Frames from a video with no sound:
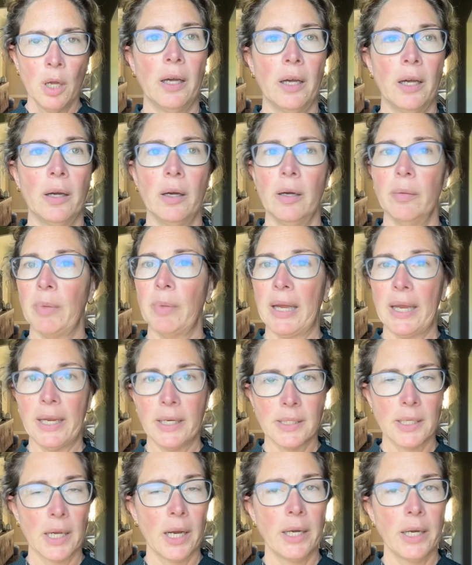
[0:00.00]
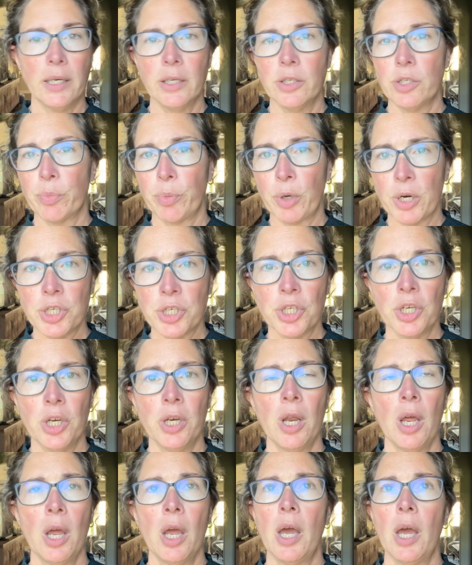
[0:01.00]
My anxiety and
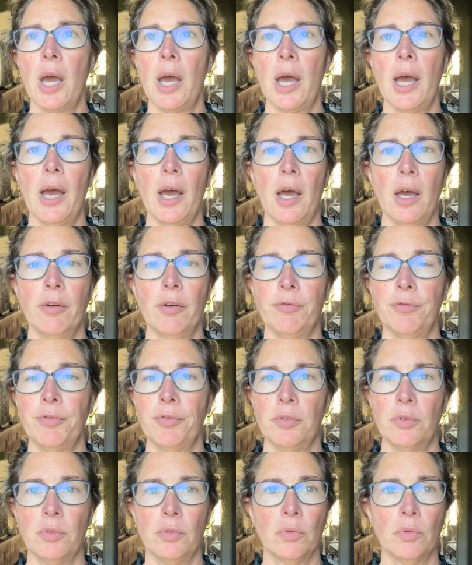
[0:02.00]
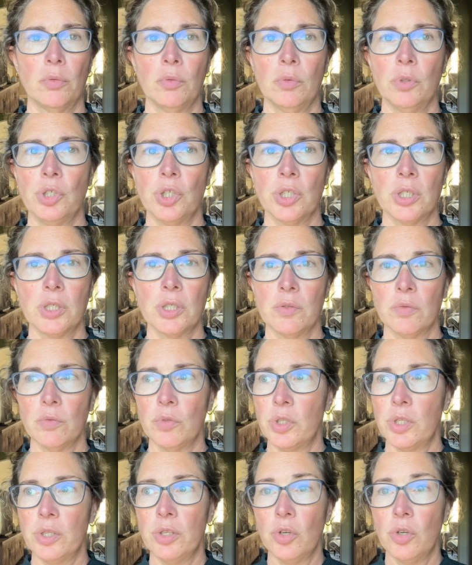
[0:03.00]
depression have just
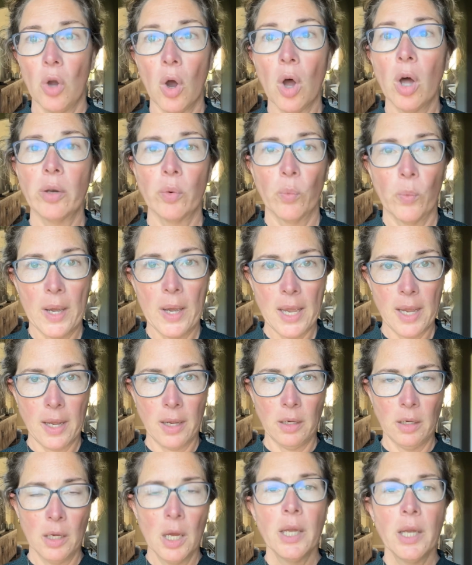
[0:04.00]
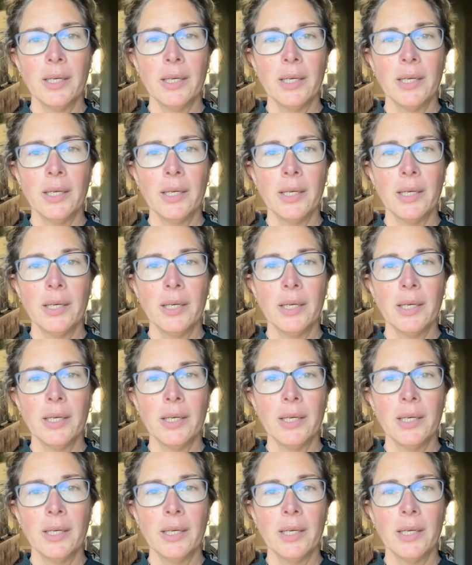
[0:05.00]
gone away.